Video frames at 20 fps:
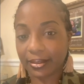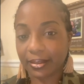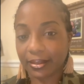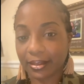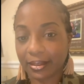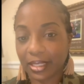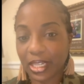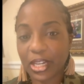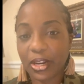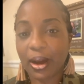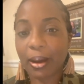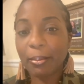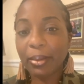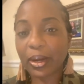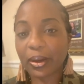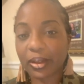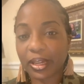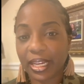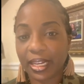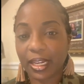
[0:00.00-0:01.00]
you know, I'm gonna
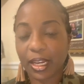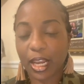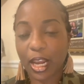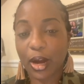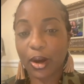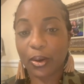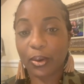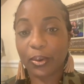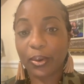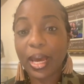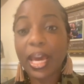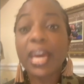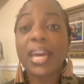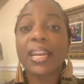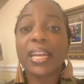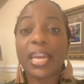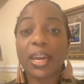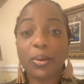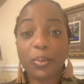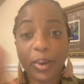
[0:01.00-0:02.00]
go get the loan.
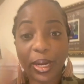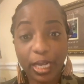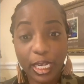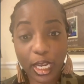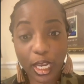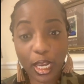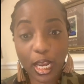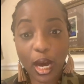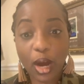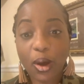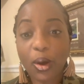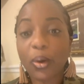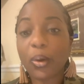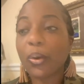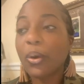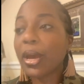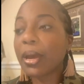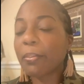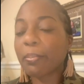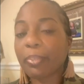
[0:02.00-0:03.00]
Then when the
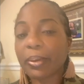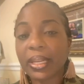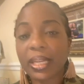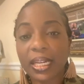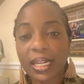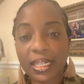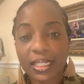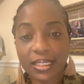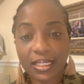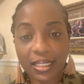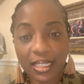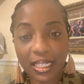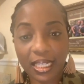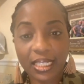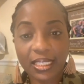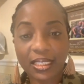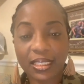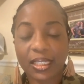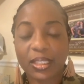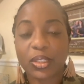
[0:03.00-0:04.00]
loan plus
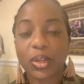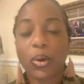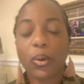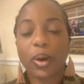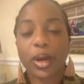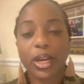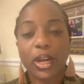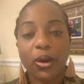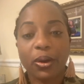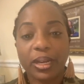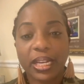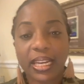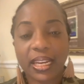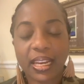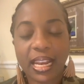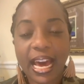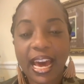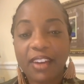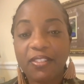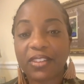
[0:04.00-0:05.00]
this that's going on in
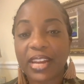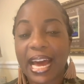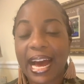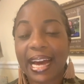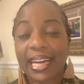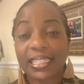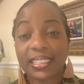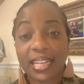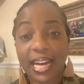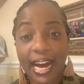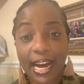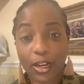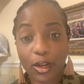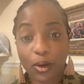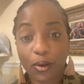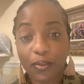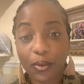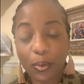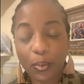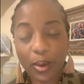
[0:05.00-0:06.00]
life now has gotten
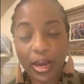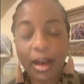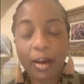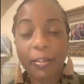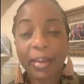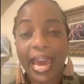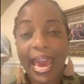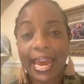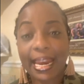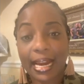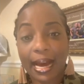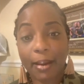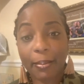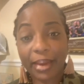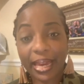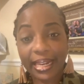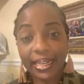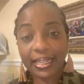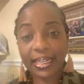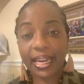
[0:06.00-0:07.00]
overwhelming and I'm
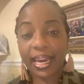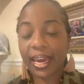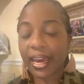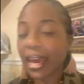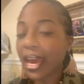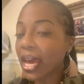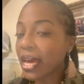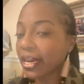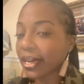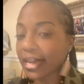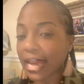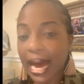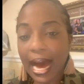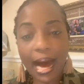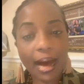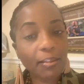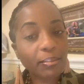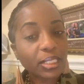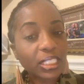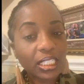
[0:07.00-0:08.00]
in debt.
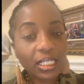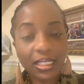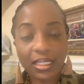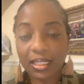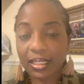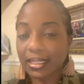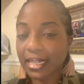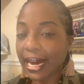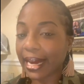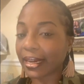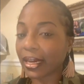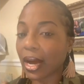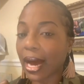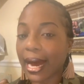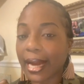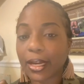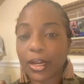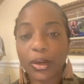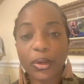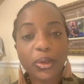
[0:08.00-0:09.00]
Now I'm Jesus. I know I
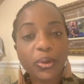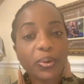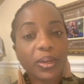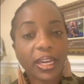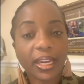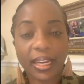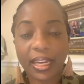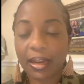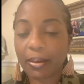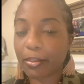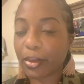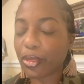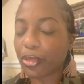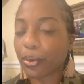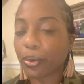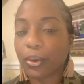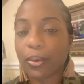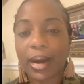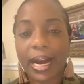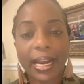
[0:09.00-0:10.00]
know you can get me
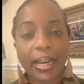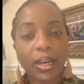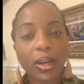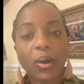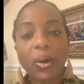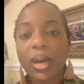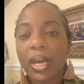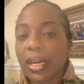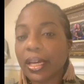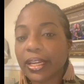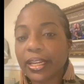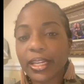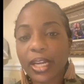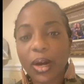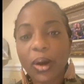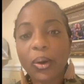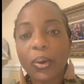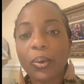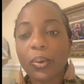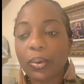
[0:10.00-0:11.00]
through. I know.
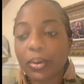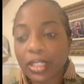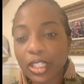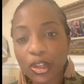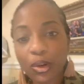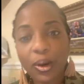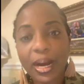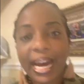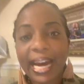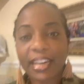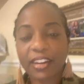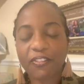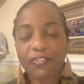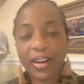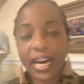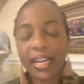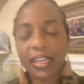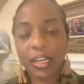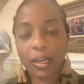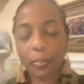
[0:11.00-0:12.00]
No, you got to
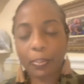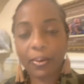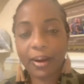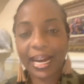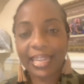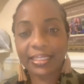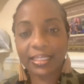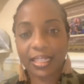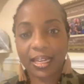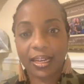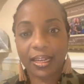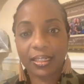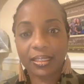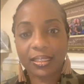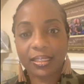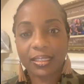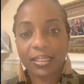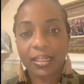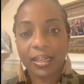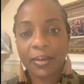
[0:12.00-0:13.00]
follow the
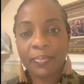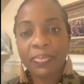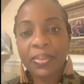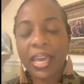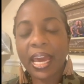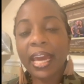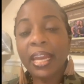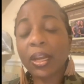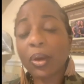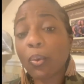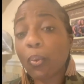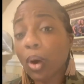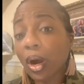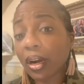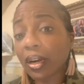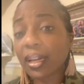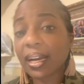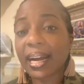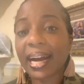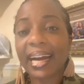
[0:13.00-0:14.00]
process. And the
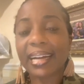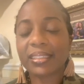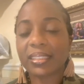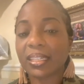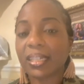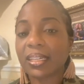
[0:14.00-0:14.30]
word of God tells